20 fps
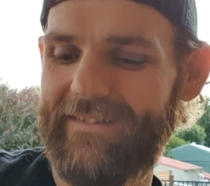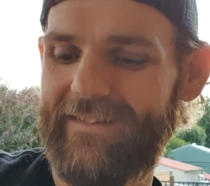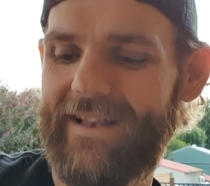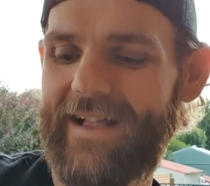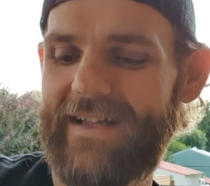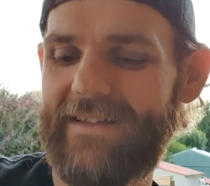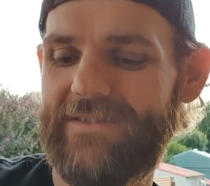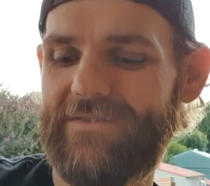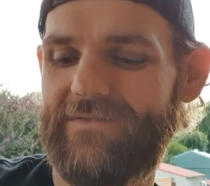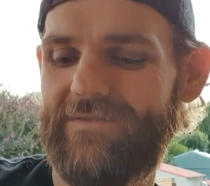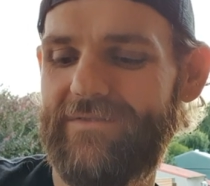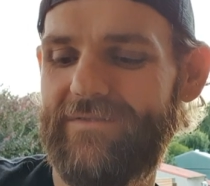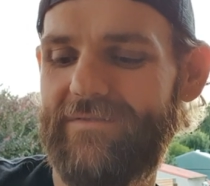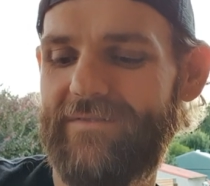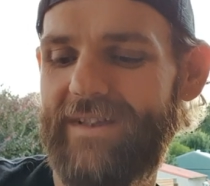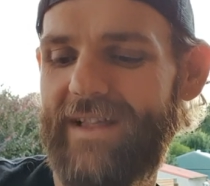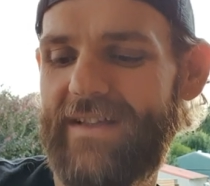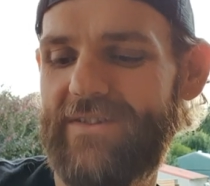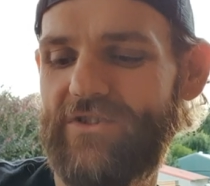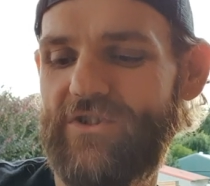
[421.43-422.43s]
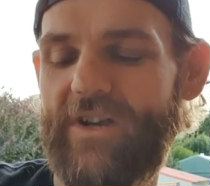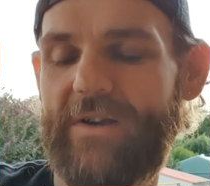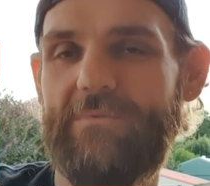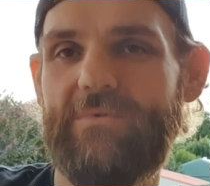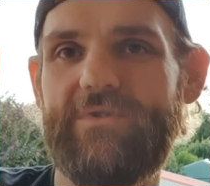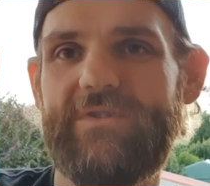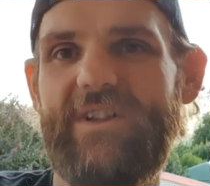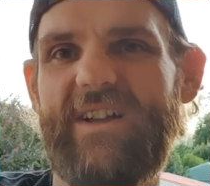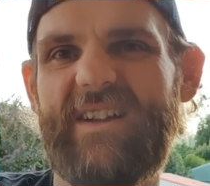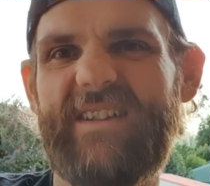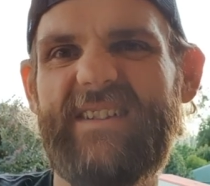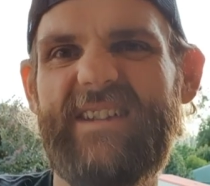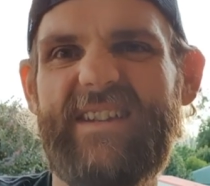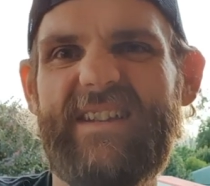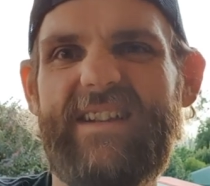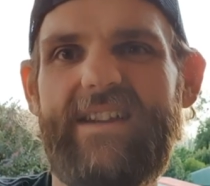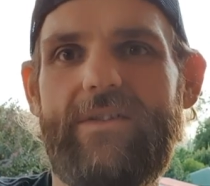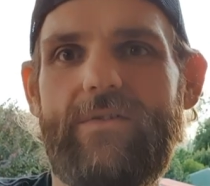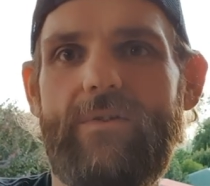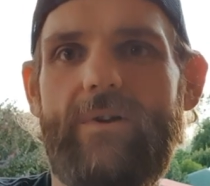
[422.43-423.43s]
last check was like
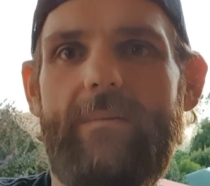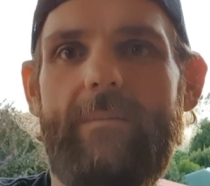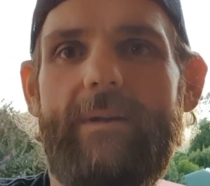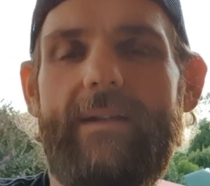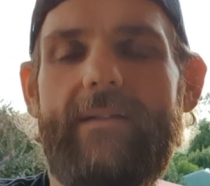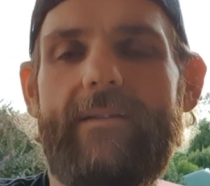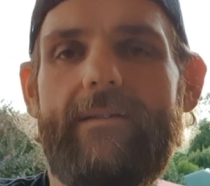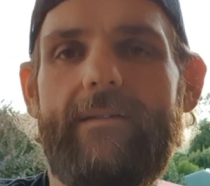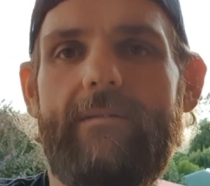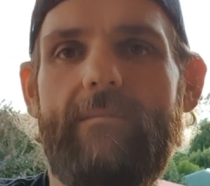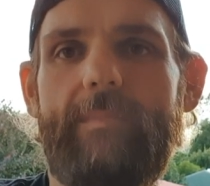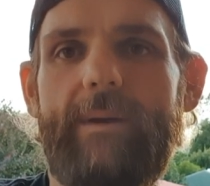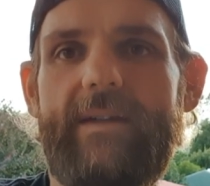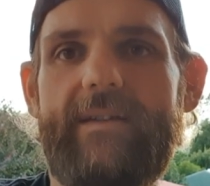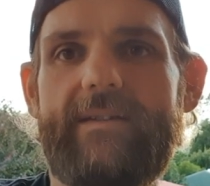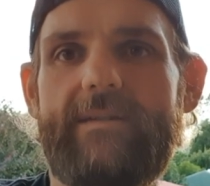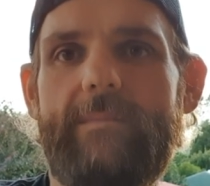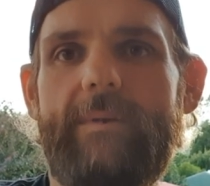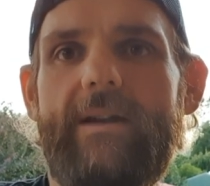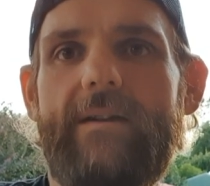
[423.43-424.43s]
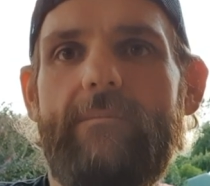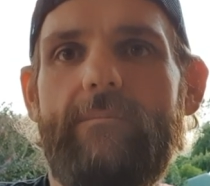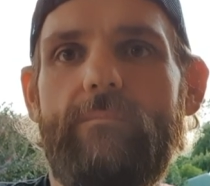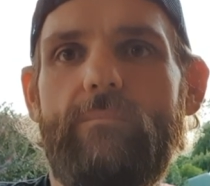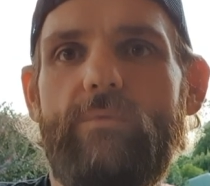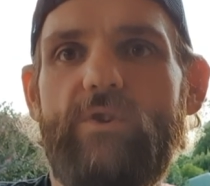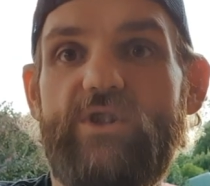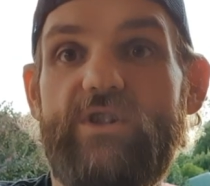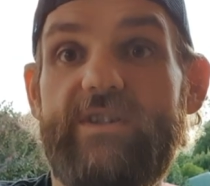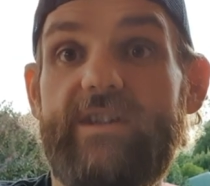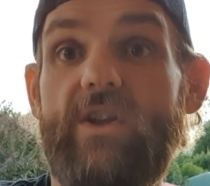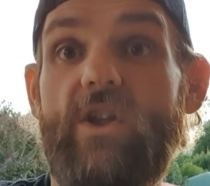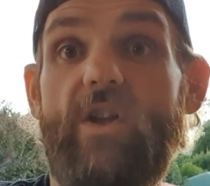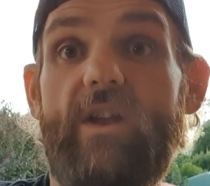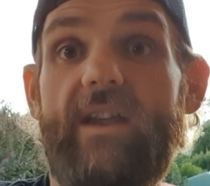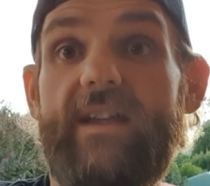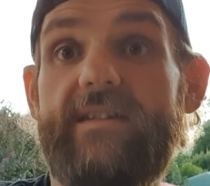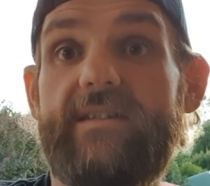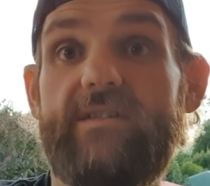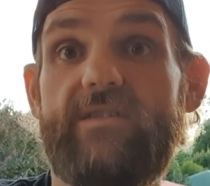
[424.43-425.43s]
63 beats a minute, which is a lot
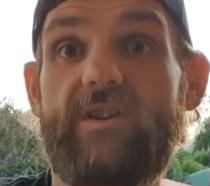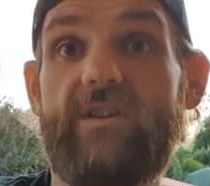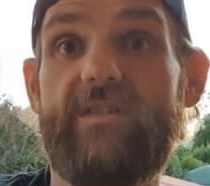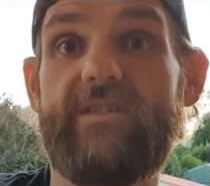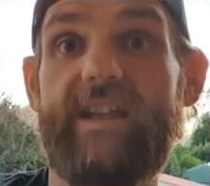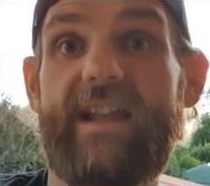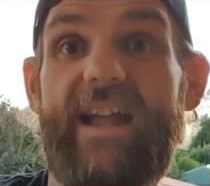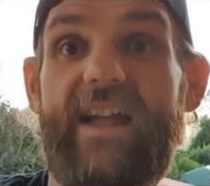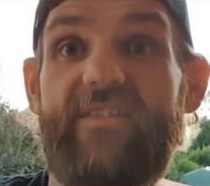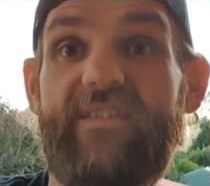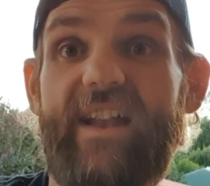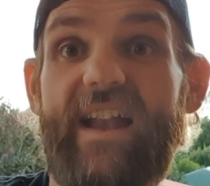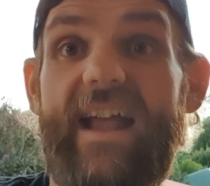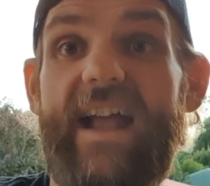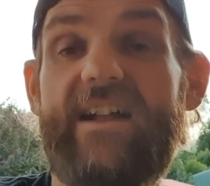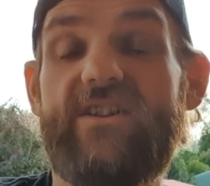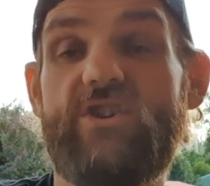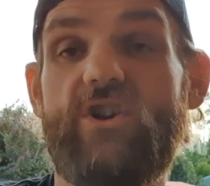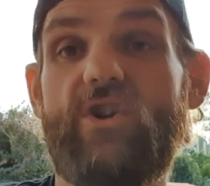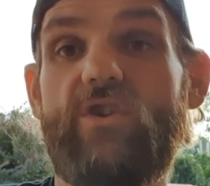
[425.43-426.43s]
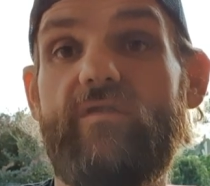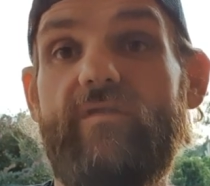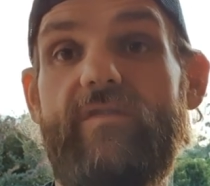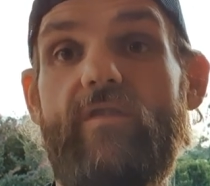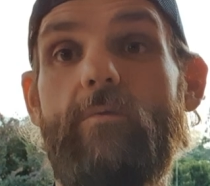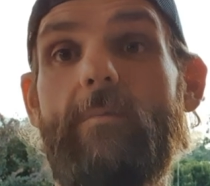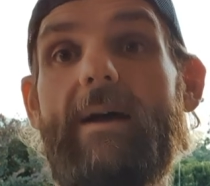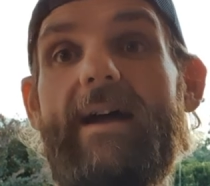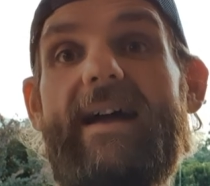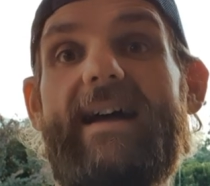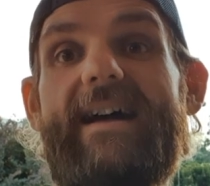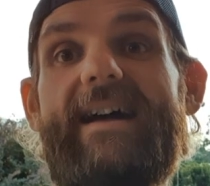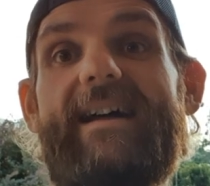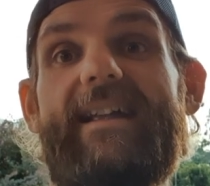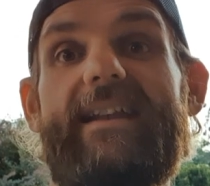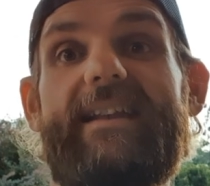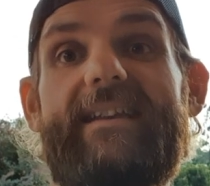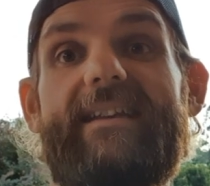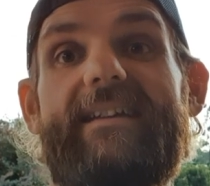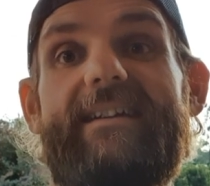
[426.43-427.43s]
less because I used to lay on the lounge and I could feel my heart
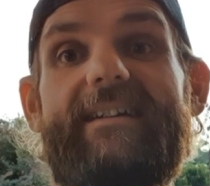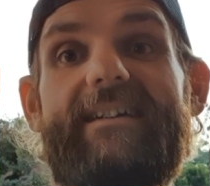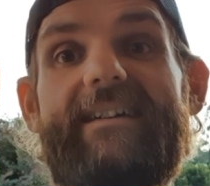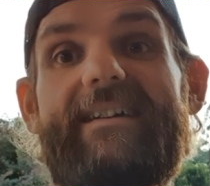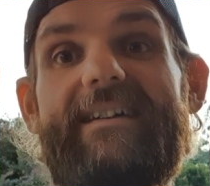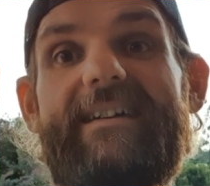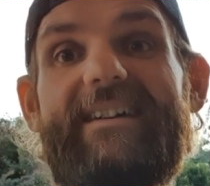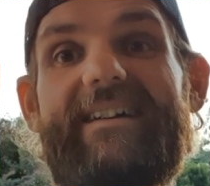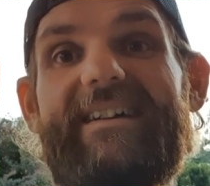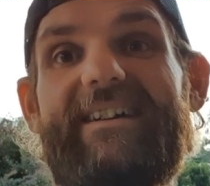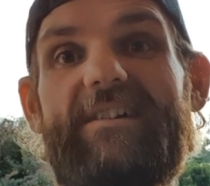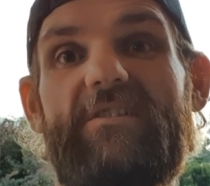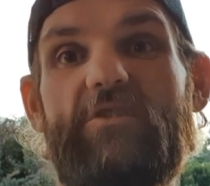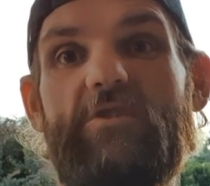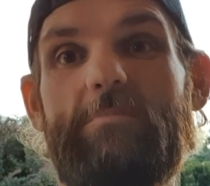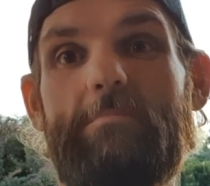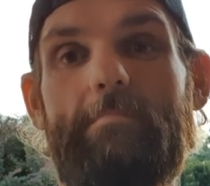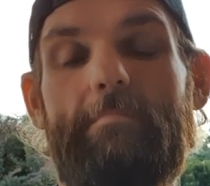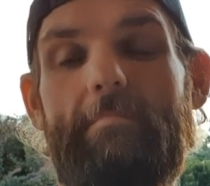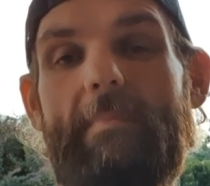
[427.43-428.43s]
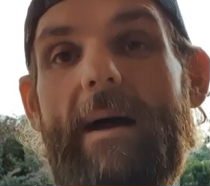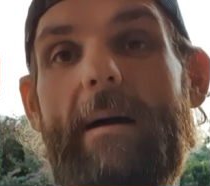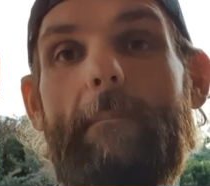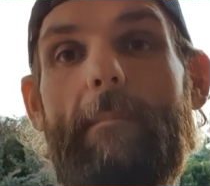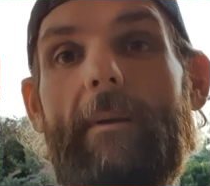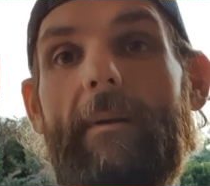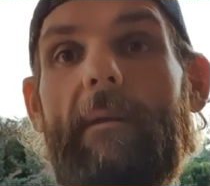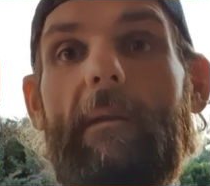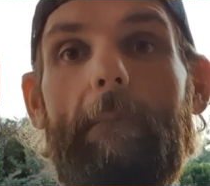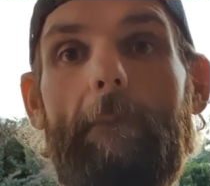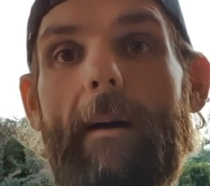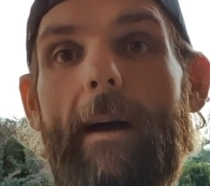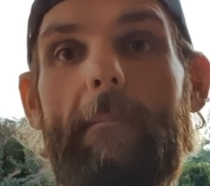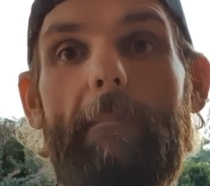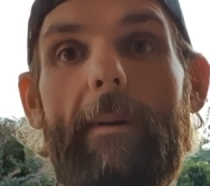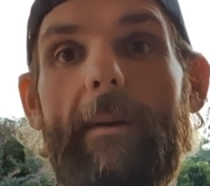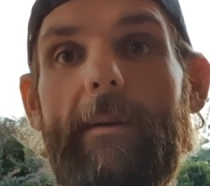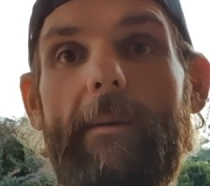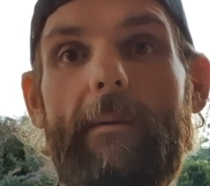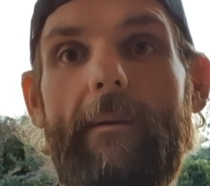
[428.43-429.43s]
just pumping.
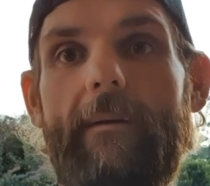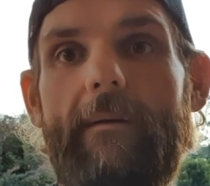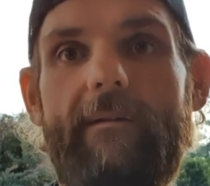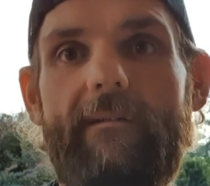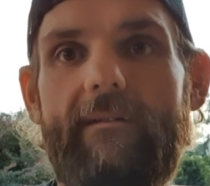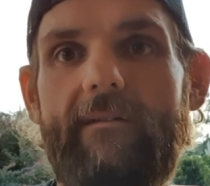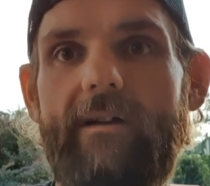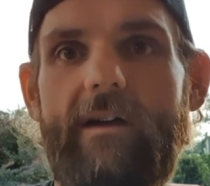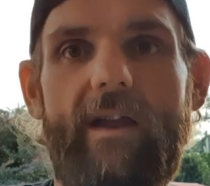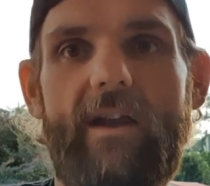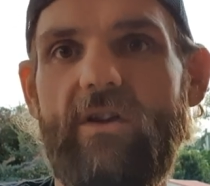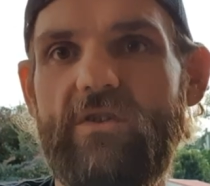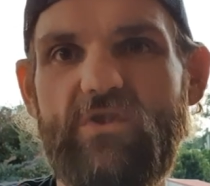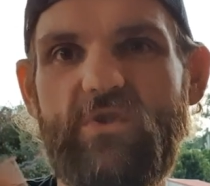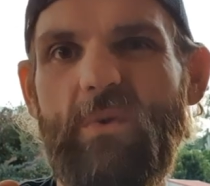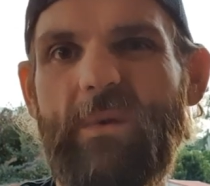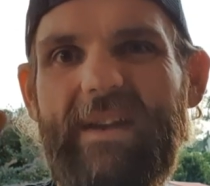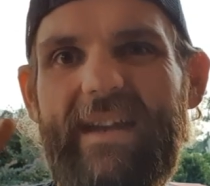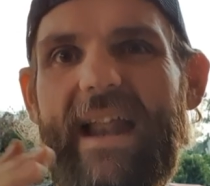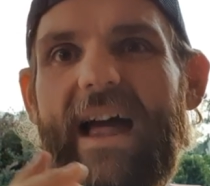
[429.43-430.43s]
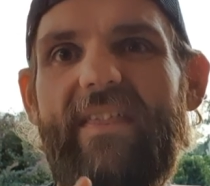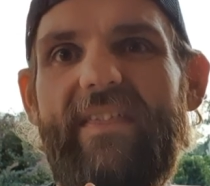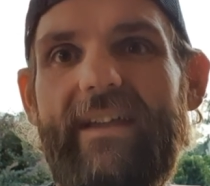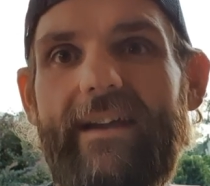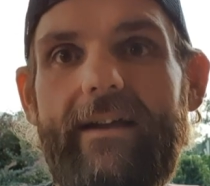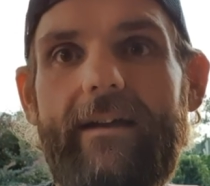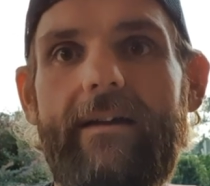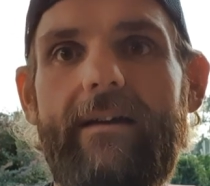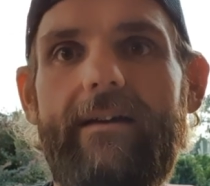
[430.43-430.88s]
And I was doing nothing.